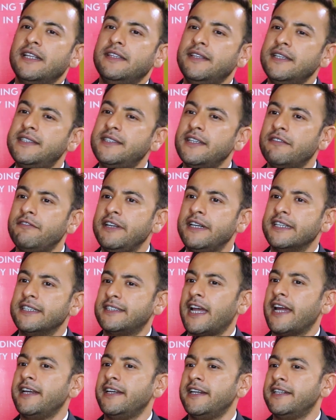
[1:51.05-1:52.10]
This year we
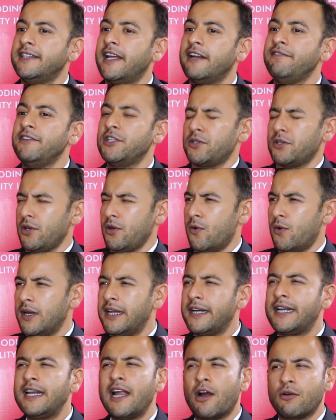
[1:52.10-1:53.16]
decided that we should go a
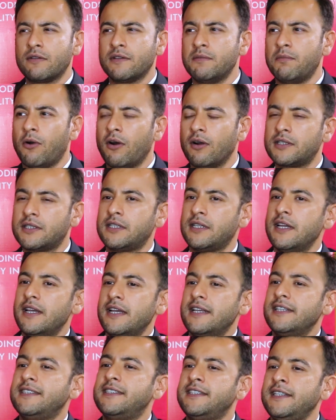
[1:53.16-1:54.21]
little out of the box,
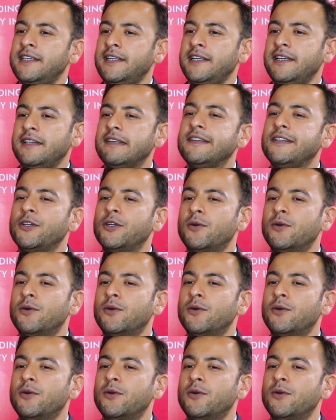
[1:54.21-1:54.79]
see,